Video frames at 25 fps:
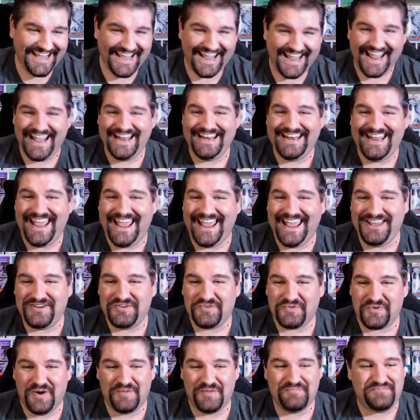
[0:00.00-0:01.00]
and a
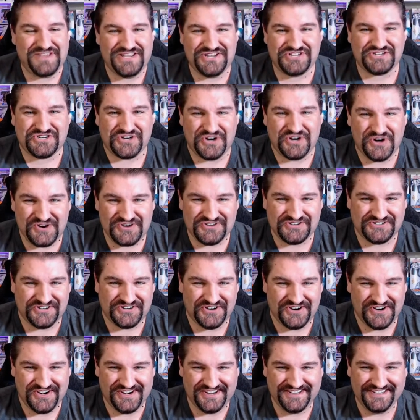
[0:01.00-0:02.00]
Grumpy
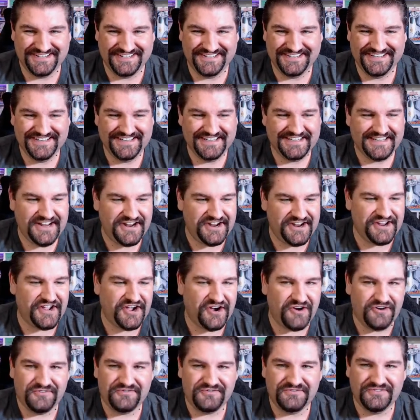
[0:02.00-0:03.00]
Charizard. There you
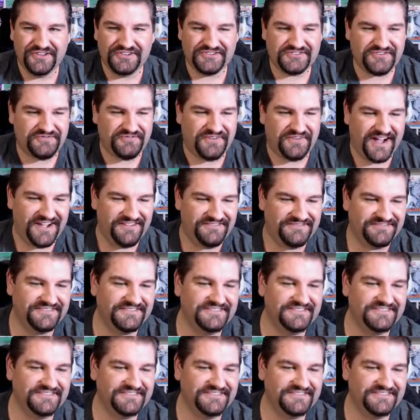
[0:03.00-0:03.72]
go. Those are five.